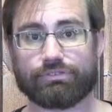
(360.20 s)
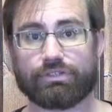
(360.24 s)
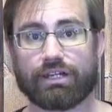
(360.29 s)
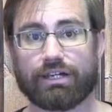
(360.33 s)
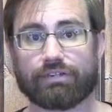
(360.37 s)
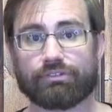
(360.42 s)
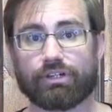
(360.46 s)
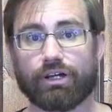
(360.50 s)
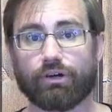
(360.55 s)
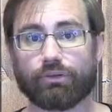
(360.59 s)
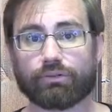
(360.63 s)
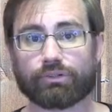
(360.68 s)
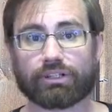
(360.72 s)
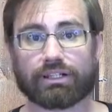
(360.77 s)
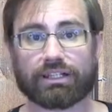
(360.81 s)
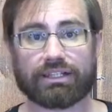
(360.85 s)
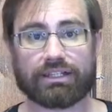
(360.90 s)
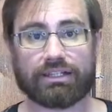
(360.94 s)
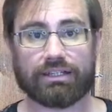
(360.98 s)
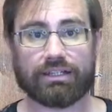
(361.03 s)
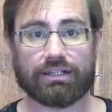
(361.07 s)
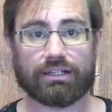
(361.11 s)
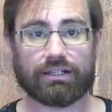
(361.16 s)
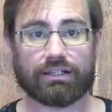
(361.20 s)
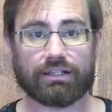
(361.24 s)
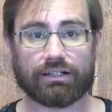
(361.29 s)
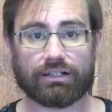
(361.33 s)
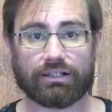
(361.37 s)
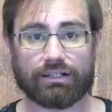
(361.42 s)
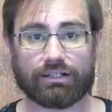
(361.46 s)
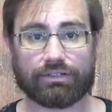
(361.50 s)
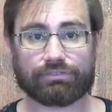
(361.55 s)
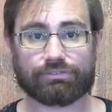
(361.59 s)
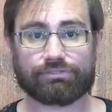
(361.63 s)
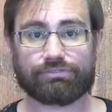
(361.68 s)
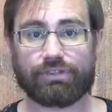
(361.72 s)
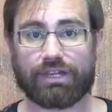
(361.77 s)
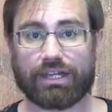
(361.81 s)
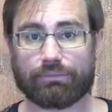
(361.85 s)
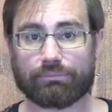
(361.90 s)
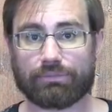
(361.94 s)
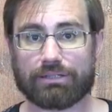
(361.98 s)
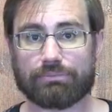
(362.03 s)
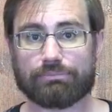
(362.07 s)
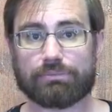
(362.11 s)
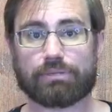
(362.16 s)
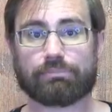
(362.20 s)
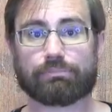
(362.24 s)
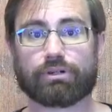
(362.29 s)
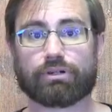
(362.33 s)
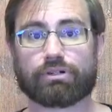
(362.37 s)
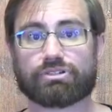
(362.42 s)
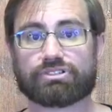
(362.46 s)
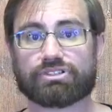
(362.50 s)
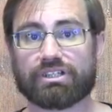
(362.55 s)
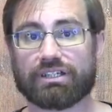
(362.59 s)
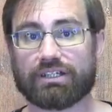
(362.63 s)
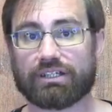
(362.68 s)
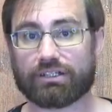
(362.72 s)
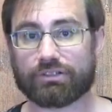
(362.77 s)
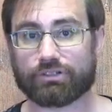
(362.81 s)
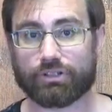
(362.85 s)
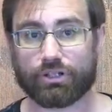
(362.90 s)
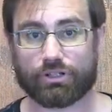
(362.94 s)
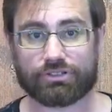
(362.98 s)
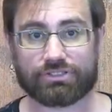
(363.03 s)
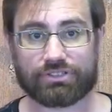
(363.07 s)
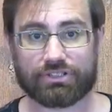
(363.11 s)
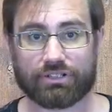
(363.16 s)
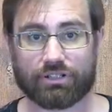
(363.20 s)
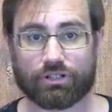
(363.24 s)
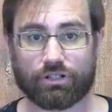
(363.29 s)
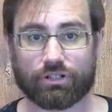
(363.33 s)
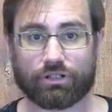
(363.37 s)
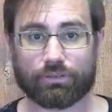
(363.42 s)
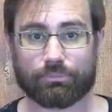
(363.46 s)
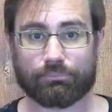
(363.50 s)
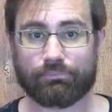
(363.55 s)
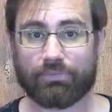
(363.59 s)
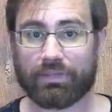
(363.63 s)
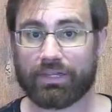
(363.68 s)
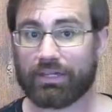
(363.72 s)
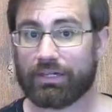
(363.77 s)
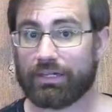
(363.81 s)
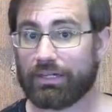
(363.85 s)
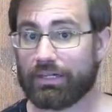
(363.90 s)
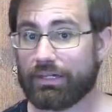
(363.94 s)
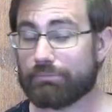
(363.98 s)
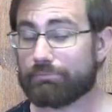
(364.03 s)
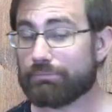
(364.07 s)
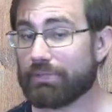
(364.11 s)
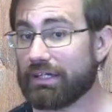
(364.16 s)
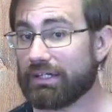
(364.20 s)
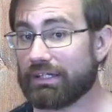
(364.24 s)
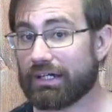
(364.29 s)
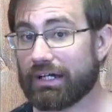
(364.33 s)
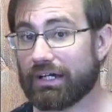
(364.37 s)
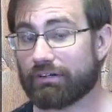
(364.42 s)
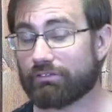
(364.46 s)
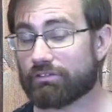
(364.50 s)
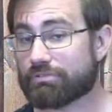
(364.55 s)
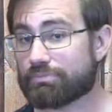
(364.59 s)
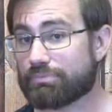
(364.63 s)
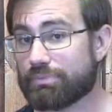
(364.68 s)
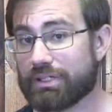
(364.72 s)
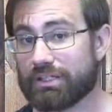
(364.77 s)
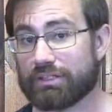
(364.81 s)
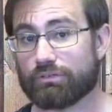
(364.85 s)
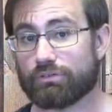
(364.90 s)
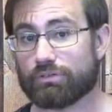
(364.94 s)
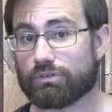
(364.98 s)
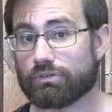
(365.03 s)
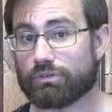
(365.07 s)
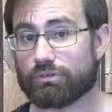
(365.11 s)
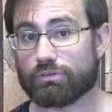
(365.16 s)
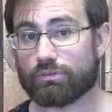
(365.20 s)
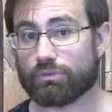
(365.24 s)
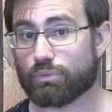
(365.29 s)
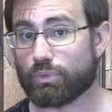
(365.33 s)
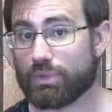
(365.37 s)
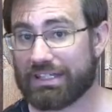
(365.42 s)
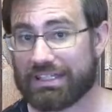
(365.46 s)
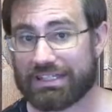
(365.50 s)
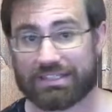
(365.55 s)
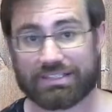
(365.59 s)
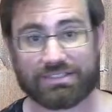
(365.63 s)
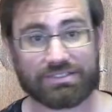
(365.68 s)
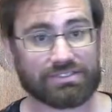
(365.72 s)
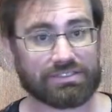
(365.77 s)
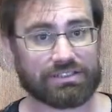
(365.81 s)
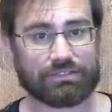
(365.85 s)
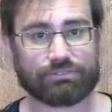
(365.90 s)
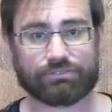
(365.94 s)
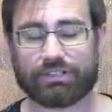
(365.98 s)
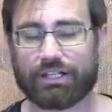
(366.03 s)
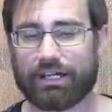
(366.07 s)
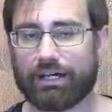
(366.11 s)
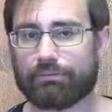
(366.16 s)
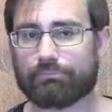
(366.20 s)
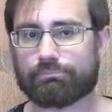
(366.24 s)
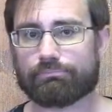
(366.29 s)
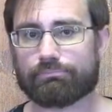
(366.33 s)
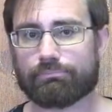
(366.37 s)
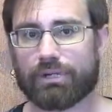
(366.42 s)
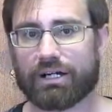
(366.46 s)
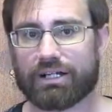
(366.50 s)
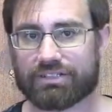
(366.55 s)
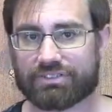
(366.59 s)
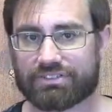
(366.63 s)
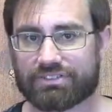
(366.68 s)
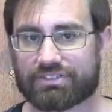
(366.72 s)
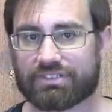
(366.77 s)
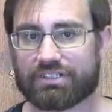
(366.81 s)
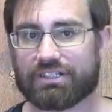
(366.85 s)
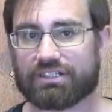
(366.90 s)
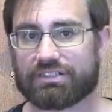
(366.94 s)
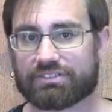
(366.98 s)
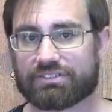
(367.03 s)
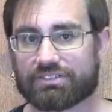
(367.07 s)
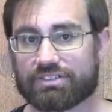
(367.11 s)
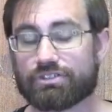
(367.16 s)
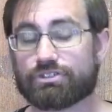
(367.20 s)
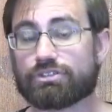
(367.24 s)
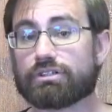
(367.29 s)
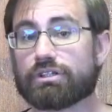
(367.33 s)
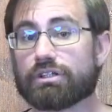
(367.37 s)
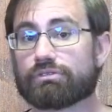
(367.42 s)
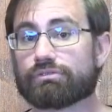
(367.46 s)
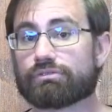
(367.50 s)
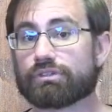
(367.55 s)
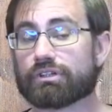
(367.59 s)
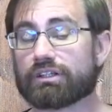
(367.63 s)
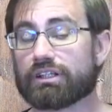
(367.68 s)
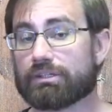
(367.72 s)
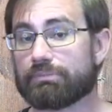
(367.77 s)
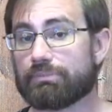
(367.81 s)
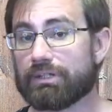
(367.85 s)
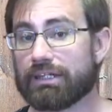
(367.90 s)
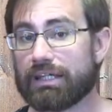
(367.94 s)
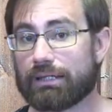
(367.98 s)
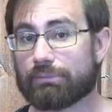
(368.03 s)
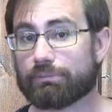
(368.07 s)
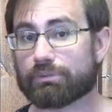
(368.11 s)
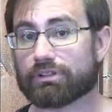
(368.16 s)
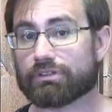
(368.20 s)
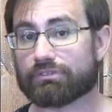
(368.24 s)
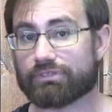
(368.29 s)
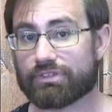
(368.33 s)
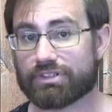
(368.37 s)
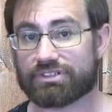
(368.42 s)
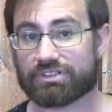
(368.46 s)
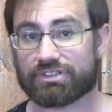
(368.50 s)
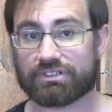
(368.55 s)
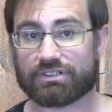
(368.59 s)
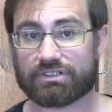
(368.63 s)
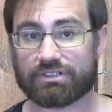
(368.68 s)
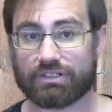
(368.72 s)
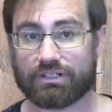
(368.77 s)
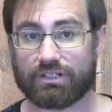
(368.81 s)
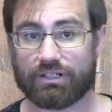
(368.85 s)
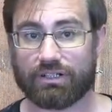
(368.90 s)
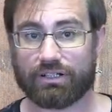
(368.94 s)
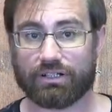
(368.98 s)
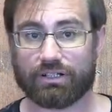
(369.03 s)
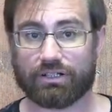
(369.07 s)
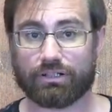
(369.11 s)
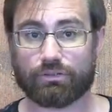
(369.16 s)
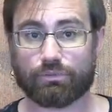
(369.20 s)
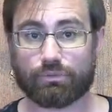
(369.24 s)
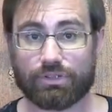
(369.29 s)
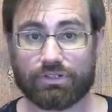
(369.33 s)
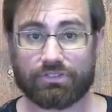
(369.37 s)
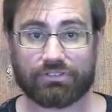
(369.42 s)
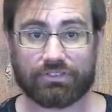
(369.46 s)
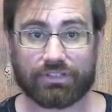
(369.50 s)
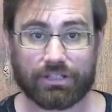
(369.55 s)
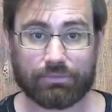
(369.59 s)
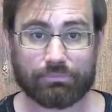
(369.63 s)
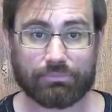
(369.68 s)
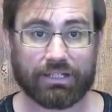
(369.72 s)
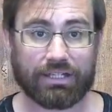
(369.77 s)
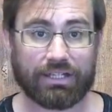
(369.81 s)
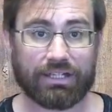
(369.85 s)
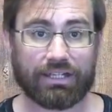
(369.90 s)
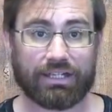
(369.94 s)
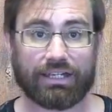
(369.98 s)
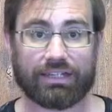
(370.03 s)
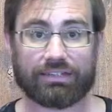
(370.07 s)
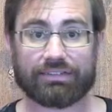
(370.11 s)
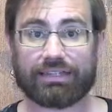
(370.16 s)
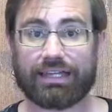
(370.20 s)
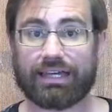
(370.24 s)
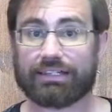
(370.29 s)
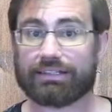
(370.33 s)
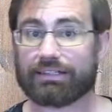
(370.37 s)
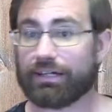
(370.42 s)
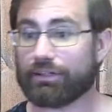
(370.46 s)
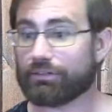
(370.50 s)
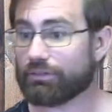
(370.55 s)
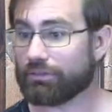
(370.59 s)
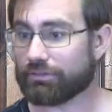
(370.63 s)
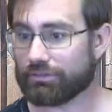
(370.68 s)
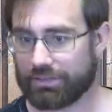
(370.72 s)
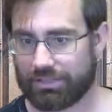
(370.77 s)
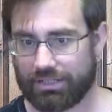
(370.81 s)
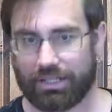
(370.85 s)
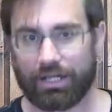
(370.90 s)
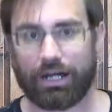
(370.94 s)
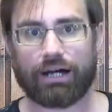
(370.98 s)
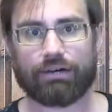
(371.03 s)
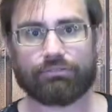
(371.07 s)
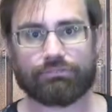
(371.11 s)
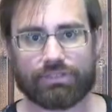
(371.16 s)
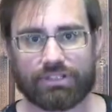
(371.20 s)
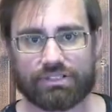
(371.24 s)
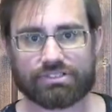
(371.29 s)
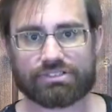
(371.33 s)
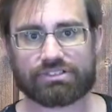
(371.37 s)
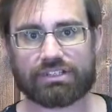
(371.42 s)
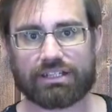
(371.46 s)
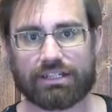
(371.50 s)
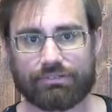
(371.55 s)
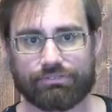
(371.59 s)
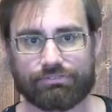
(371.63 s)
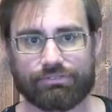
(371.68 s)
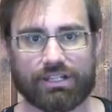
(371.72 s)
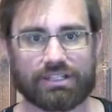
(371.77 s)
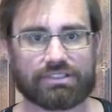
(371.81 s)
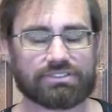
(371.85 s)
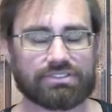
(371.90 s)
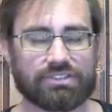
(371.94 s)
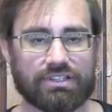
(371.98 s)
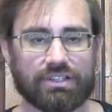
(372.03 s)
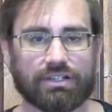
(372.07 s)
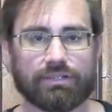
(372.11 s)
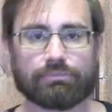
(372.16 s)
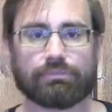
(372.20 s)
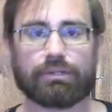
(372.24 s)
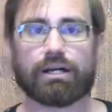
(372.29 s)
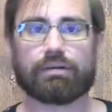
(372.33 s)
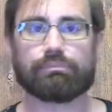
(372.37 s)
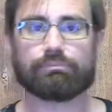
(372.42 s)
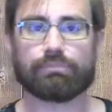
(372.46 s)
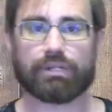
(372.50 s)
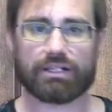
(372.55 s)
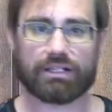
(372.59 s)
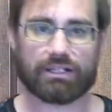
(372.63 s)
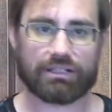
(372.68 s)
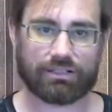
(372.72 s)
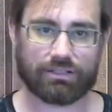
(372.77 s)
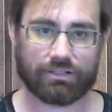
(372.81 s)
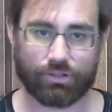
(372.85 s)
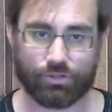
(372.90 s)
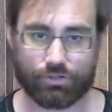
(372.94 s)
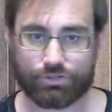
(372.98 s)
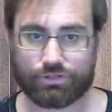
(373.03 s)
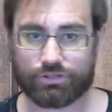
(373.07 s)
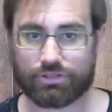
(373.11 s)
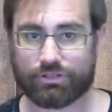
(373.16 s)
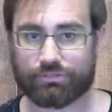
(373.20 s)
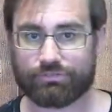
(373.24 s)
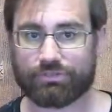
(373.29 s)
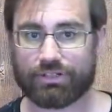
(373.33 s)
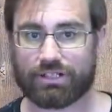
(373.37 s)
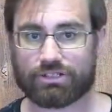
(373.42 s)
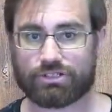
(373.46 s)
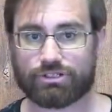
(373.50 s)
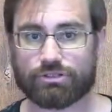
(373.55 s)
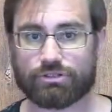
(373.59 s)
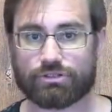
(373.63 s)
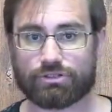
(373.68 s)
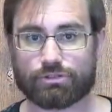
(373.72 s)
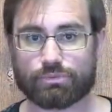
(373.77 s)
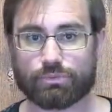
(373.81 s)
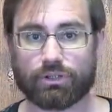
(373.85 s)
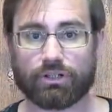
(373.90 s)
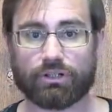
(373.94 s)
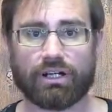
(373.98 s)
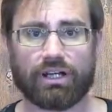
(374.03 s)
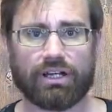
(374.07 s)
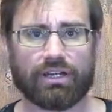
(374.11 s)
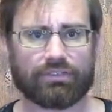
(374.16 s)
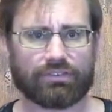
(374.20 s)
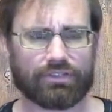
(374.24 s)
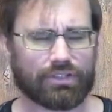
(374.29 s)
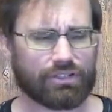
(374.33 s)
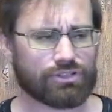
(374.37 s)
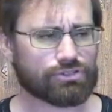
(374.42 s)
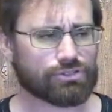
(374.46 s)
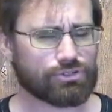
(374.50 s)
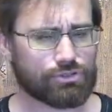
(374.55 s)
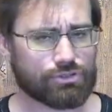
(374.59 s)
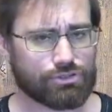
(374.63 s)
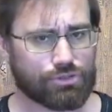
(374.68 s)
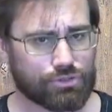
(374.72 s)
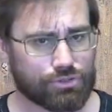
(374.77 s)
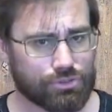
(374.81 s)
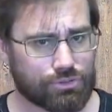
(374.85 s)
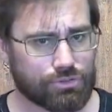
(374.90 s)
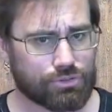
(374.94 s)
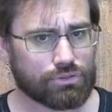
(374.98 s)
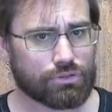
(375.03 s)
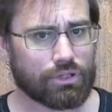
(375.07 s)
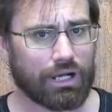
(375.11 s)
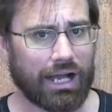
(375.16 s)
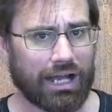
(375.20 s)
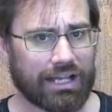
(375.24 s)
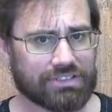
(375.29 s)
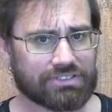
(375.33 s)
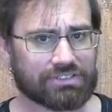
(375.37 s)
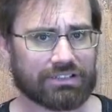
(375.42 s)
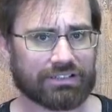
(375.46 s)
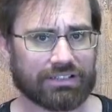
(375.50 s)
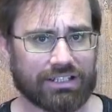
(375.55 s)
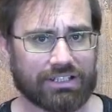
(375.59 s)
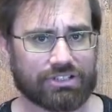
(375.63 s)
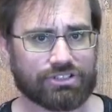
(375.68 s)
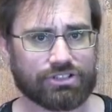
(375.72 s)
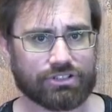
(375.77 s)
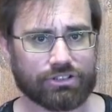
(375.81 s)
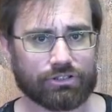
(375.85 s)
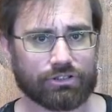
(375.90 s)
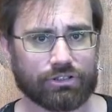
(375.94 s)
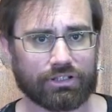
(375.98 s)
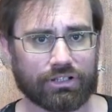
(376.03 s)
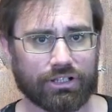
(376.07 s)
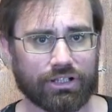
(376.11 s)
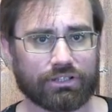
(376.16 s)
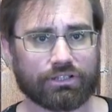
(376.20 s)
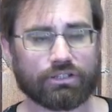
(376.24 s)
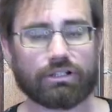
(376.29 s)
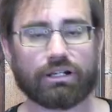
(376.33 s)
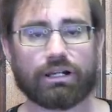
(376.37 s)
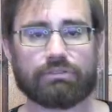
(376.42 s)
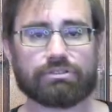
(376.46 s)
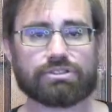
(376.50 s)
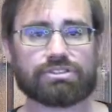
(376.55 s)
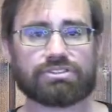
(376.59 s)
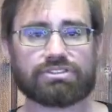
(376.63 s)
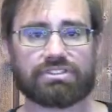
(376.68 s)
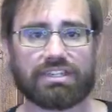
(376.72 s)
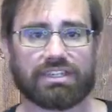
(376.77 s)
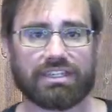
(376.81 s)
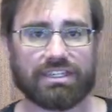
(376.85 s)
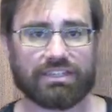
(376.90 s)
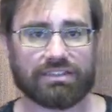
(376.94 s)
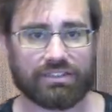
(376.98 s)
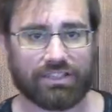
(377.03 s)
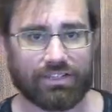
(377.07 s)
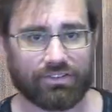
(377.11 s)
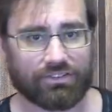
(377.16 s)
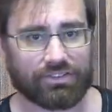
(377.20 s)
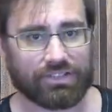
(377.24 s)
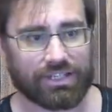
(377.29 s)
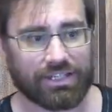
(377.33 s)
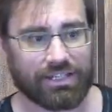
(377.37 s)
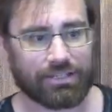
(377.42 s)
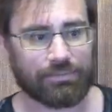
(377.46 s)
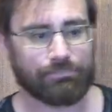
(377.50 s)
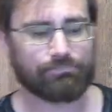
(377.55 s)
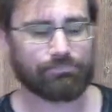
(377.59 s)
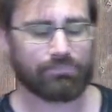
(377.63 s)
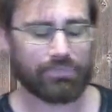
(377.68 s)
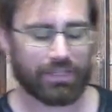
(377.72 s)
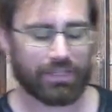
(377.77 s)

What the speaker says: you have elderly family members in a nursing home, it may now have been weeks, if not months, since you have really been able to visit with them, and that not only obviously affects them, but it can also affect you as well. There's true isolation going on. I was just thinking the other day